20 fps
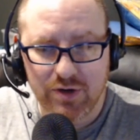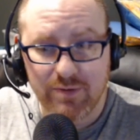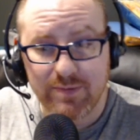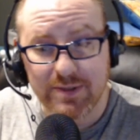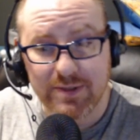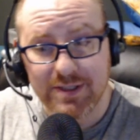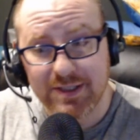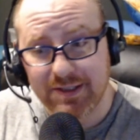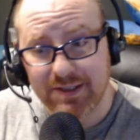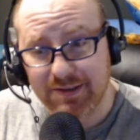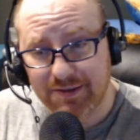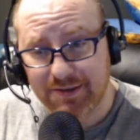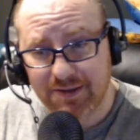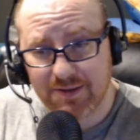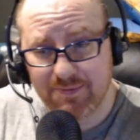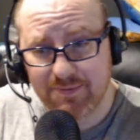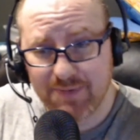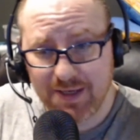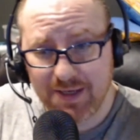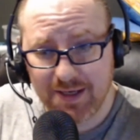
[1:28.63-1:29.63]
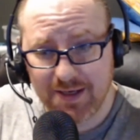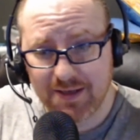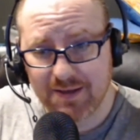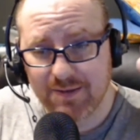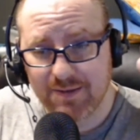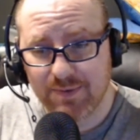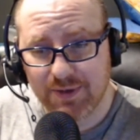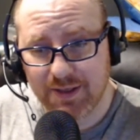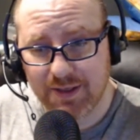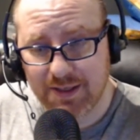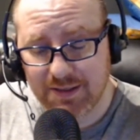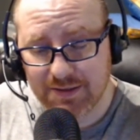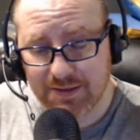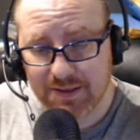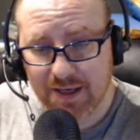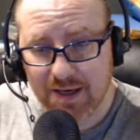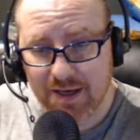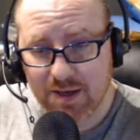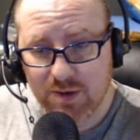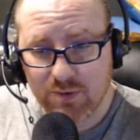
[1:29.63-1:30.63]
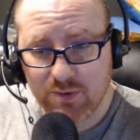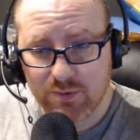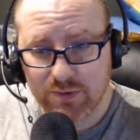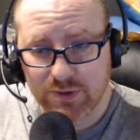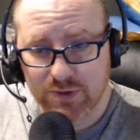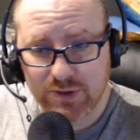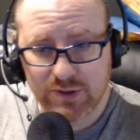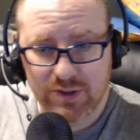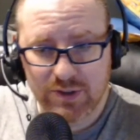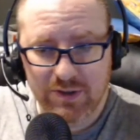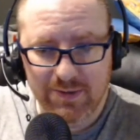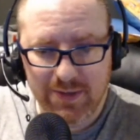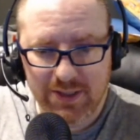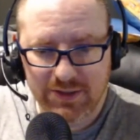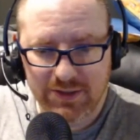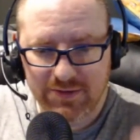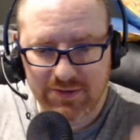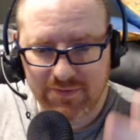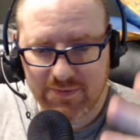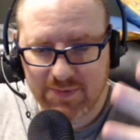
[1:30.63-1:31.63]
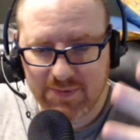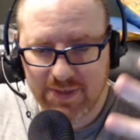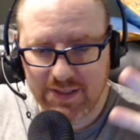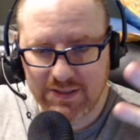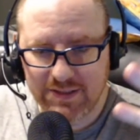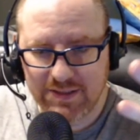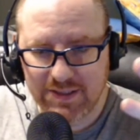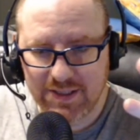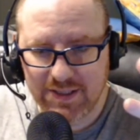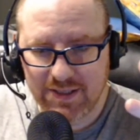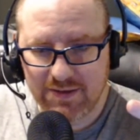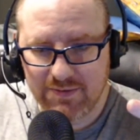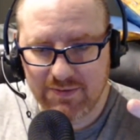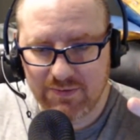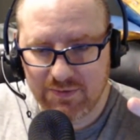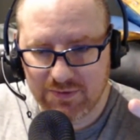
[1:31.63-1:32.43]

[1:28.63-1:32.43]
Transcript: particularly to be in the place where so much of the PC,